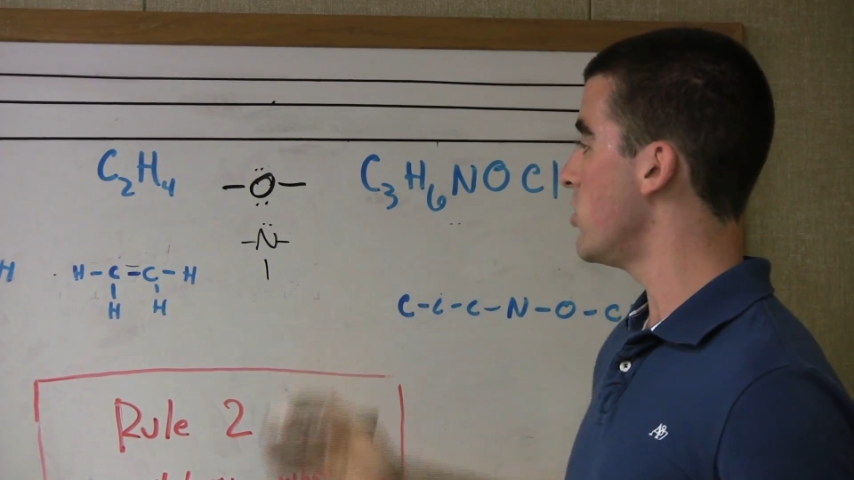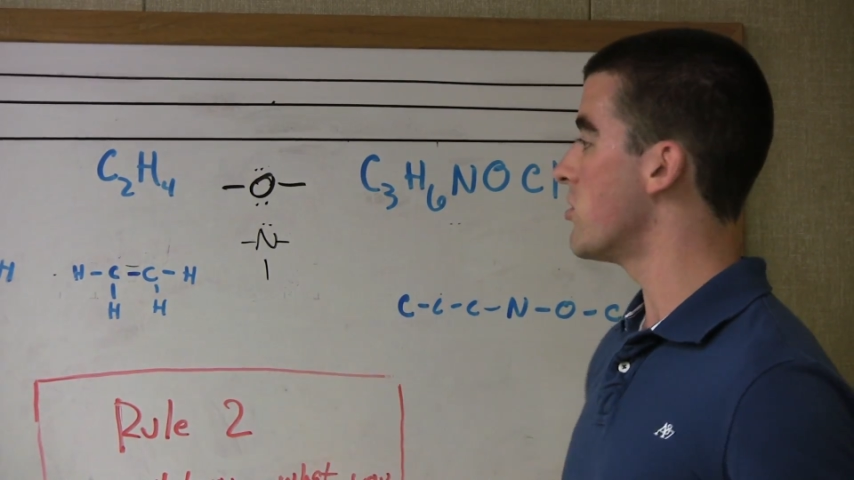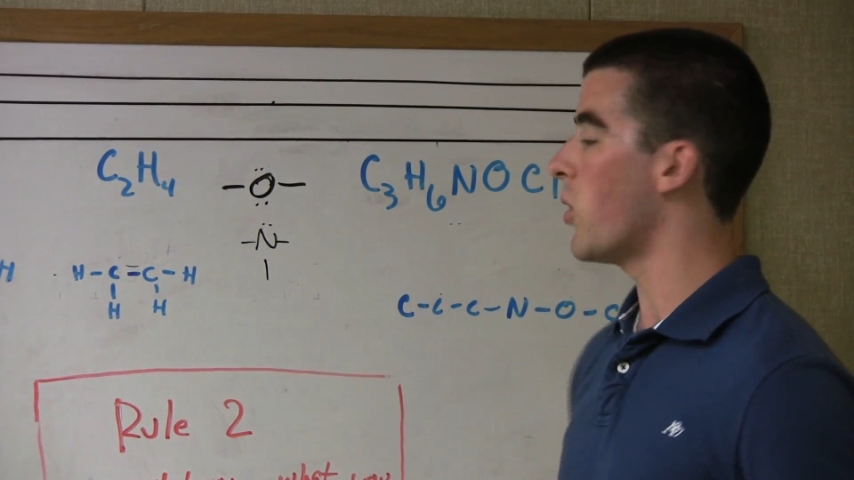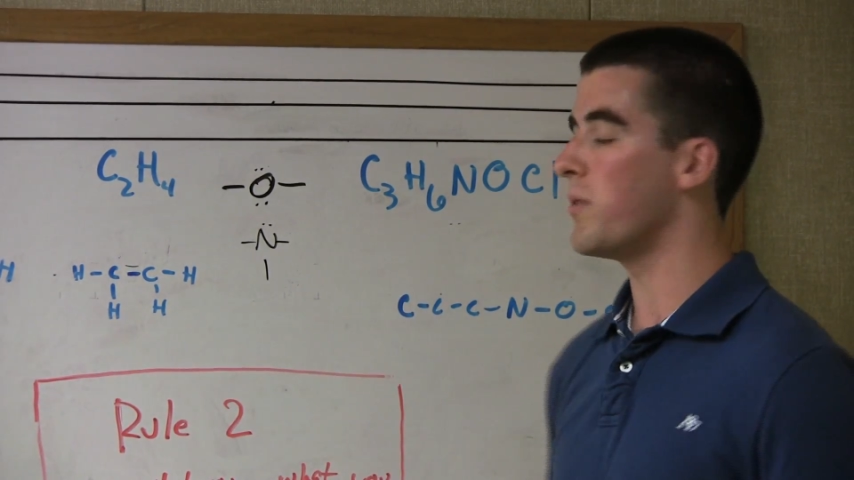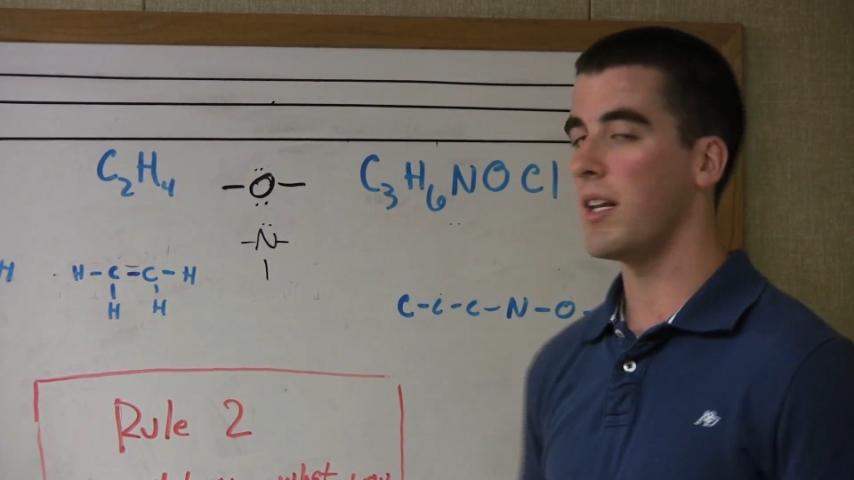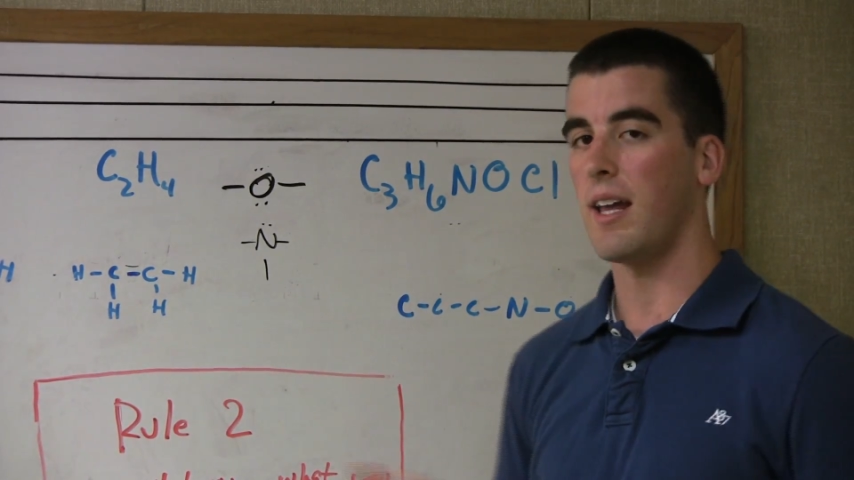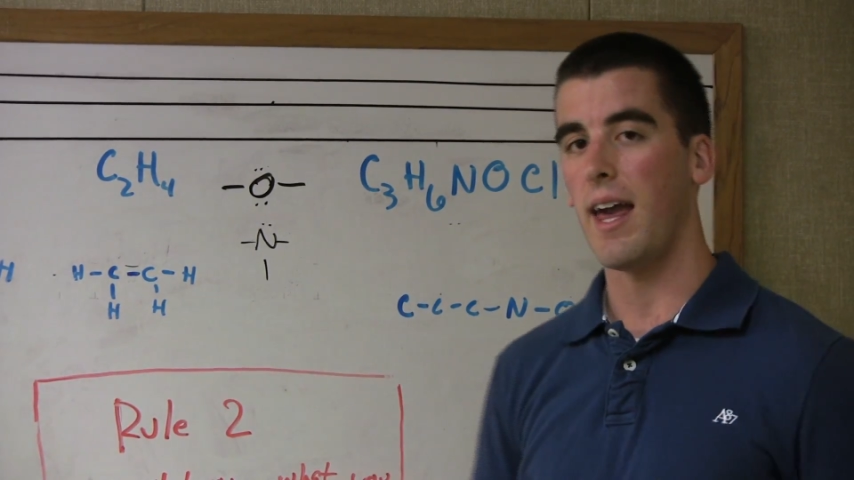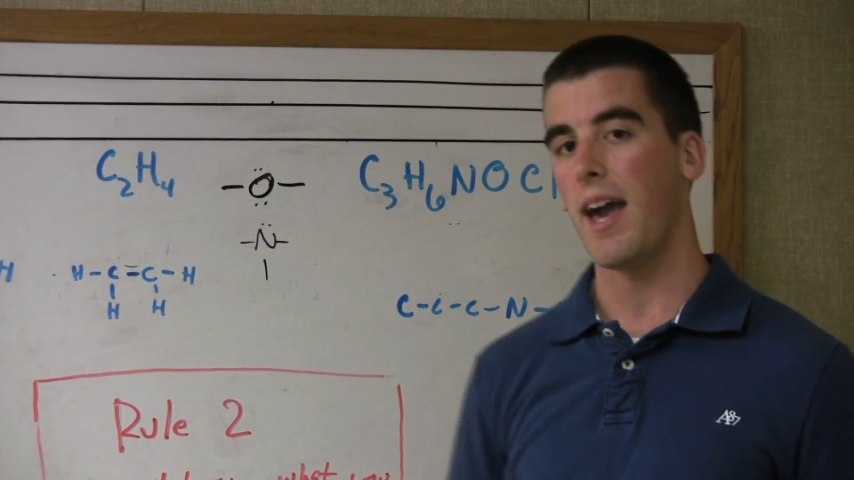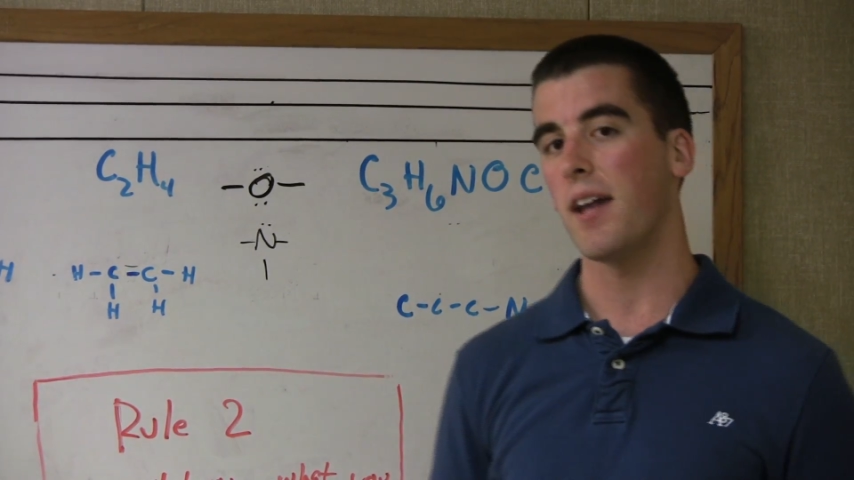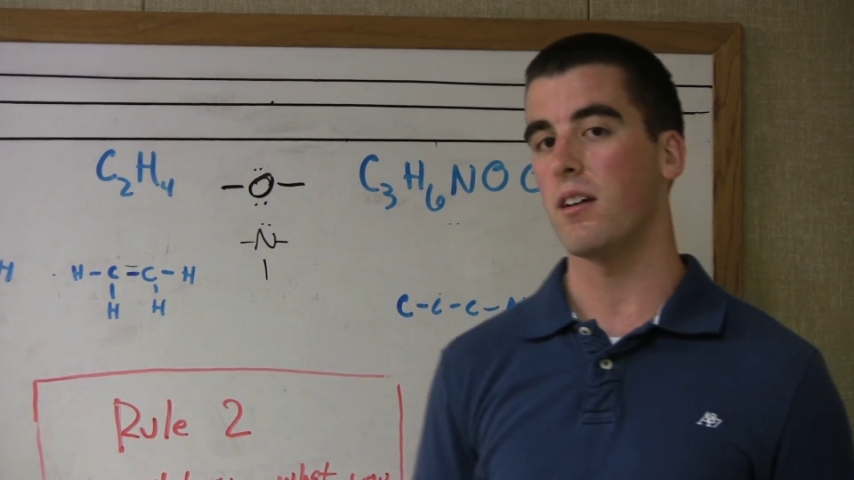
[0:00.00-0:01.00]
you don't need to
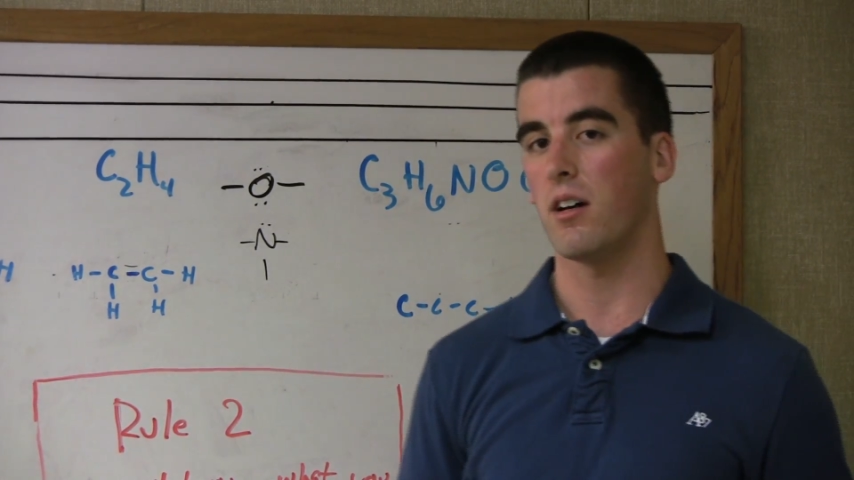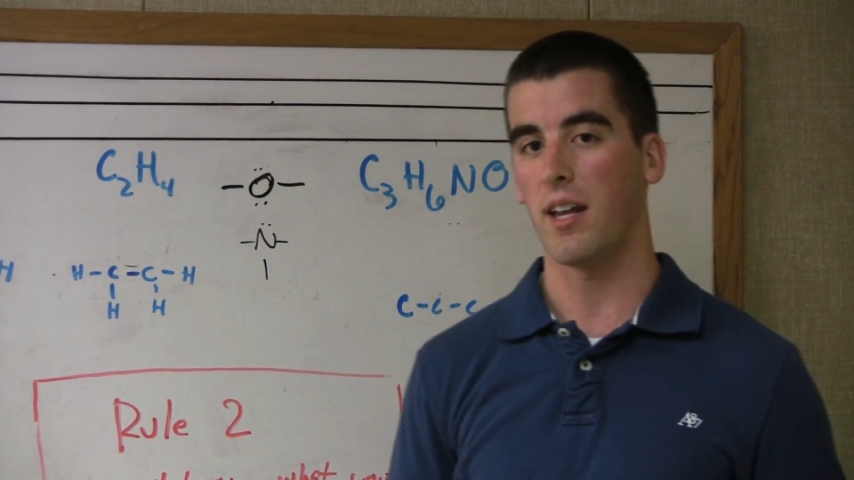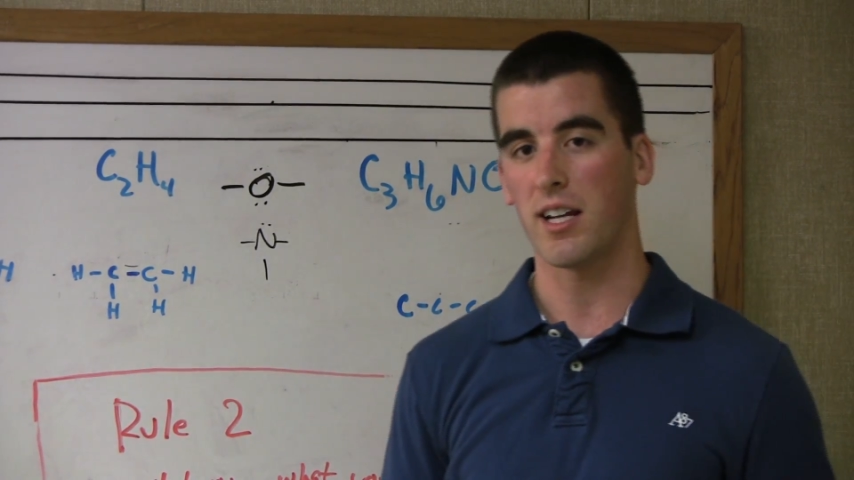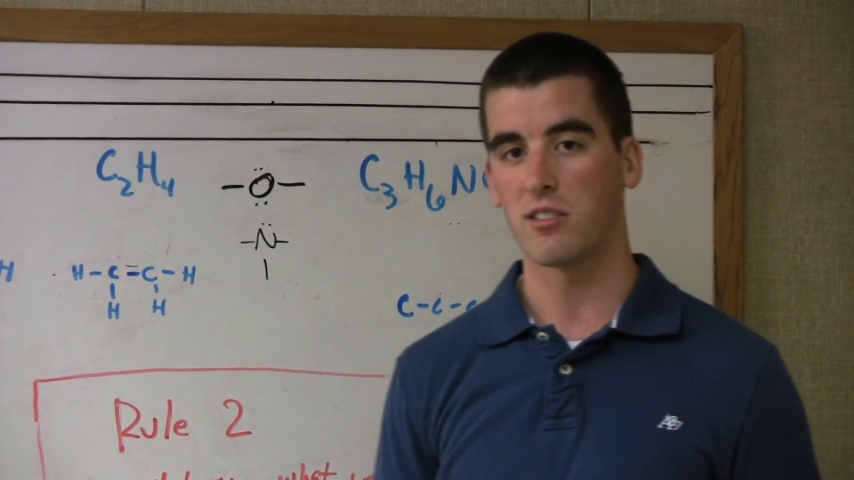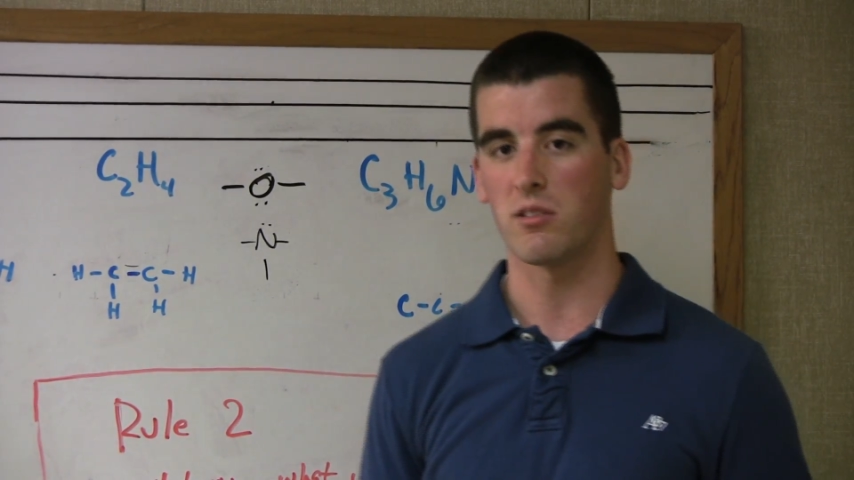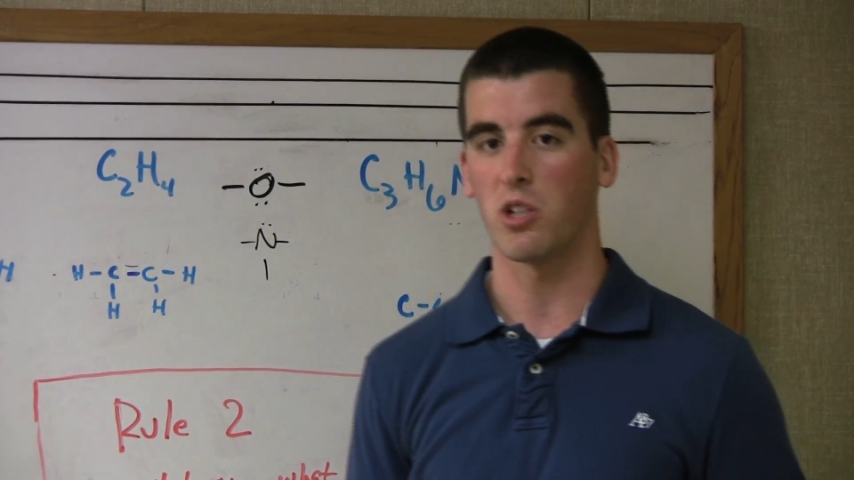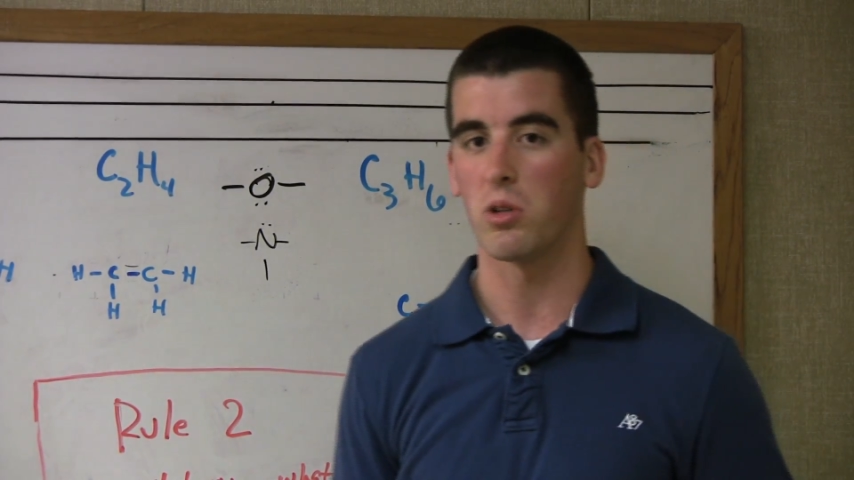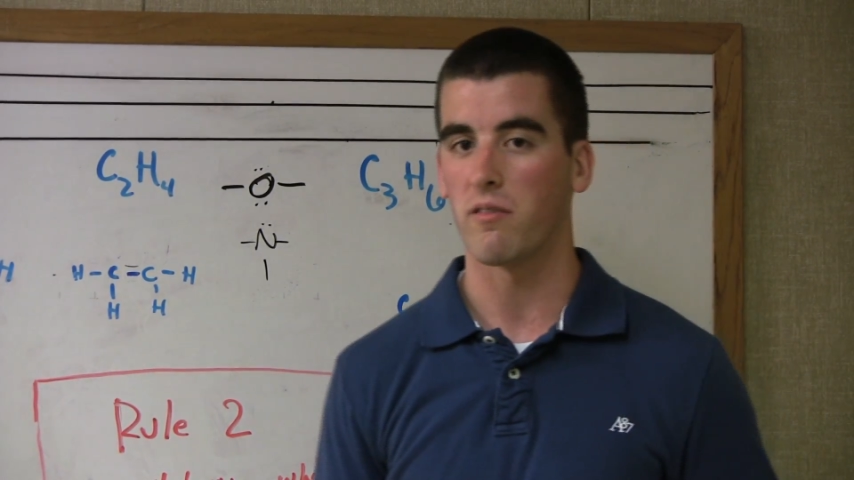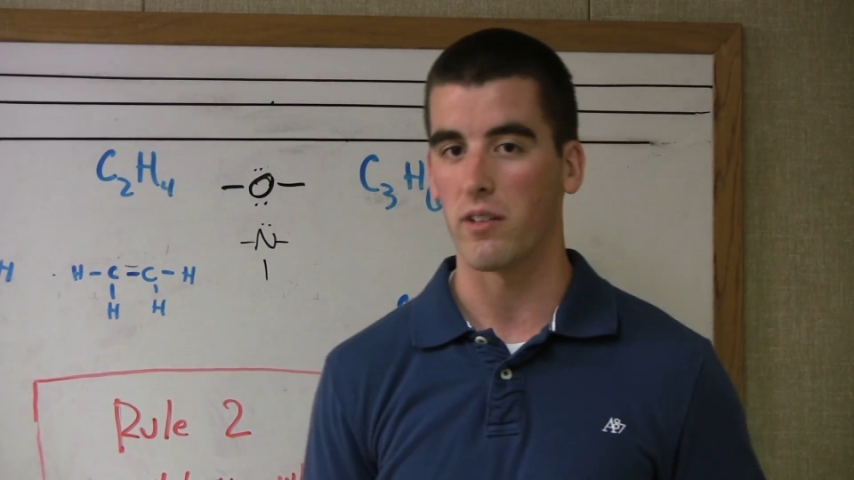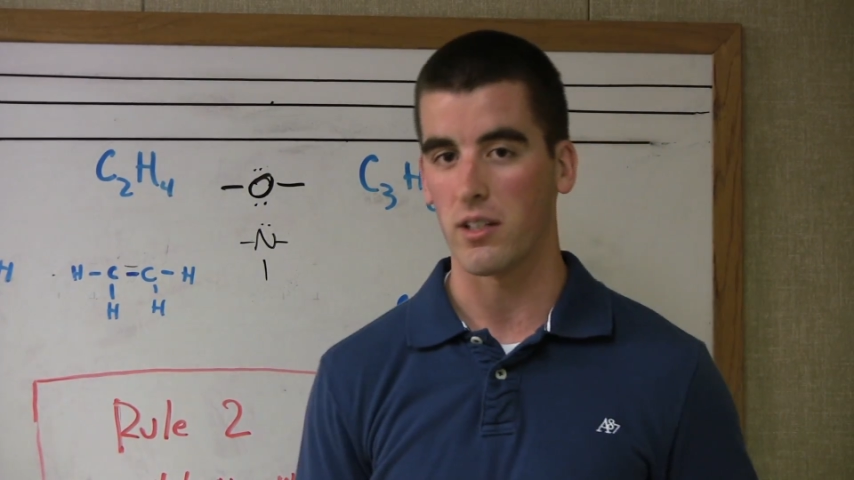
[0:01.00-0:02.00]
add an extra
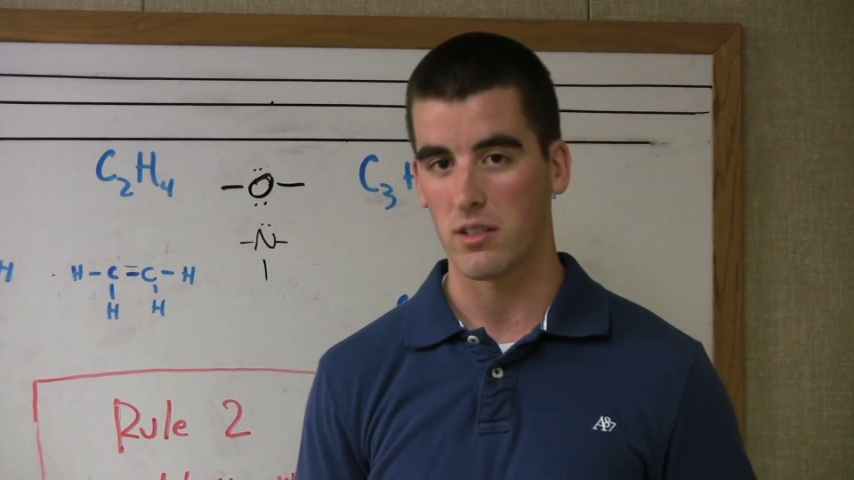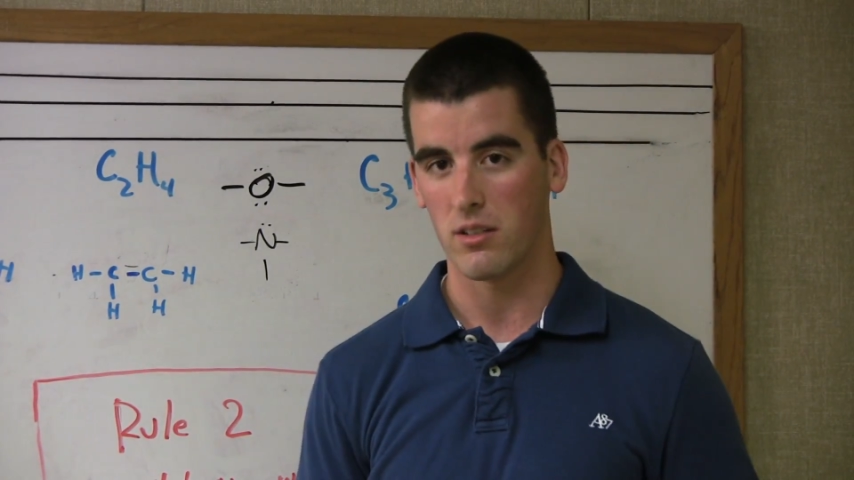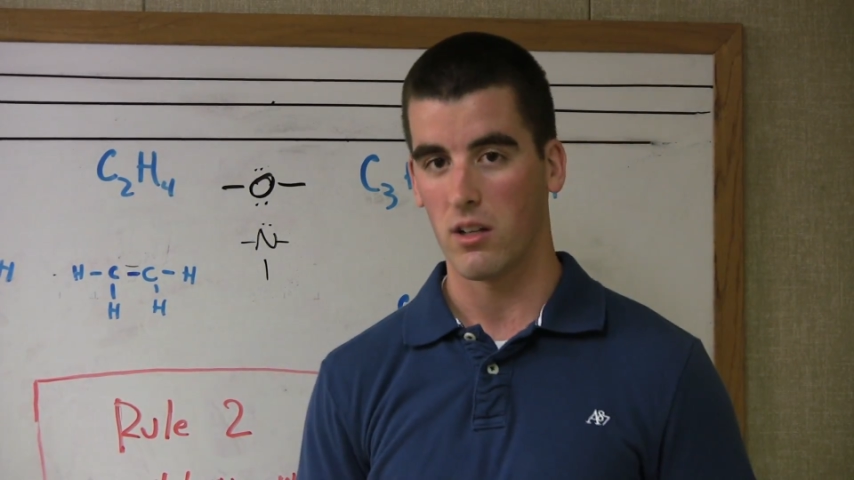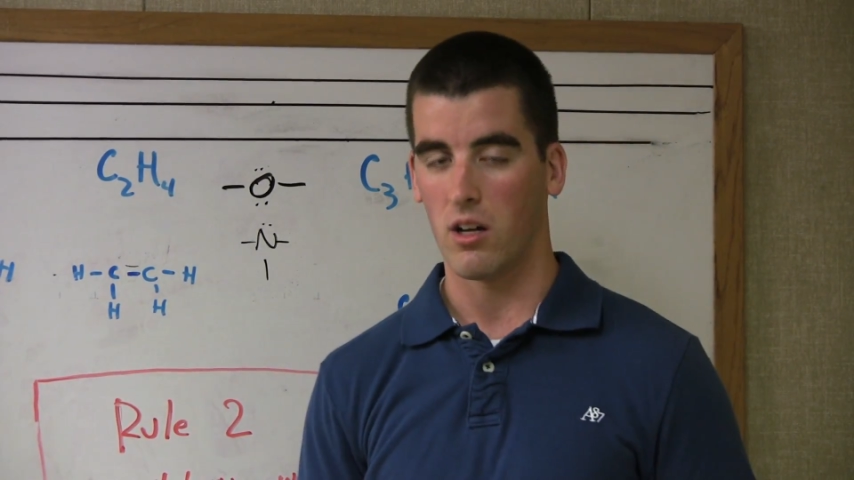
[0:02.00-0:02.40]
equivalent